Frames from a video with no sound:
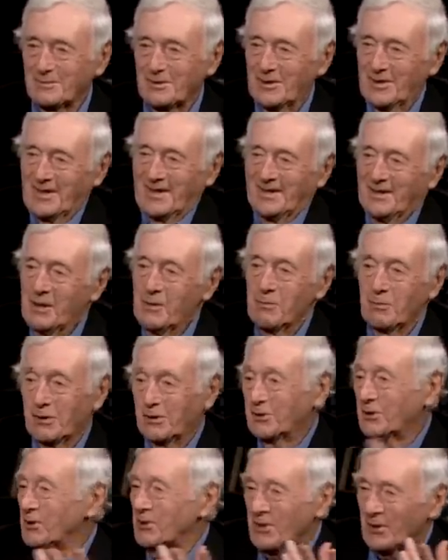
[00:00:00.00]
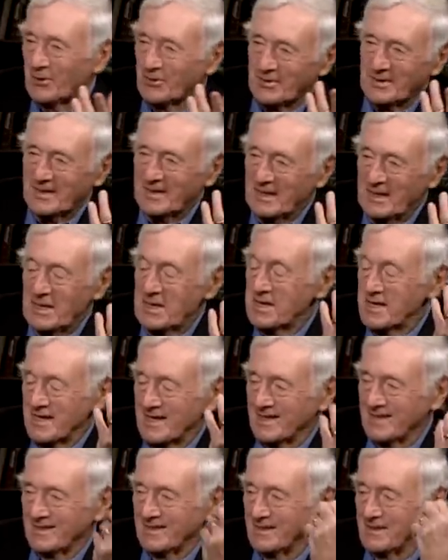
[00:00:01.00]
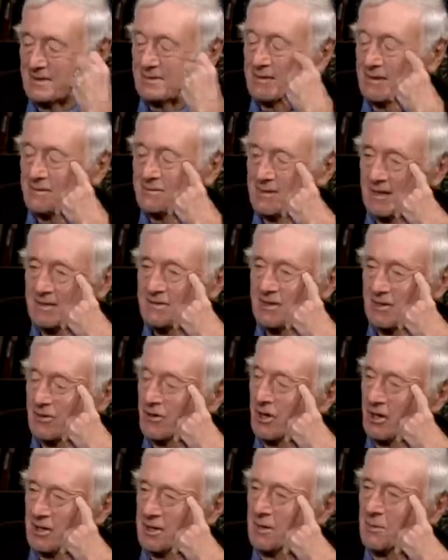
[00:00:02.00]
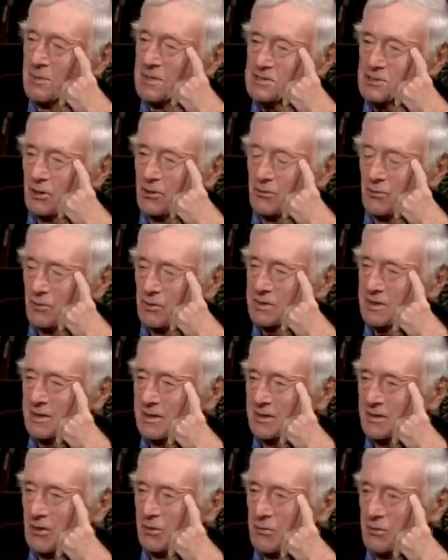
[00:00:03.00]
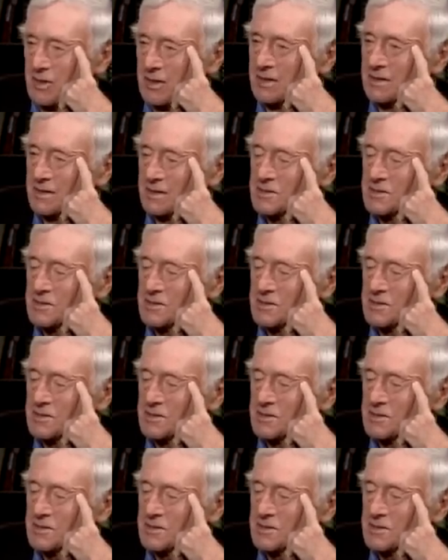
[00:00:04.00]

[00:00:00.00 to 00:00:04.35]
But you know, there are limits on what can go in,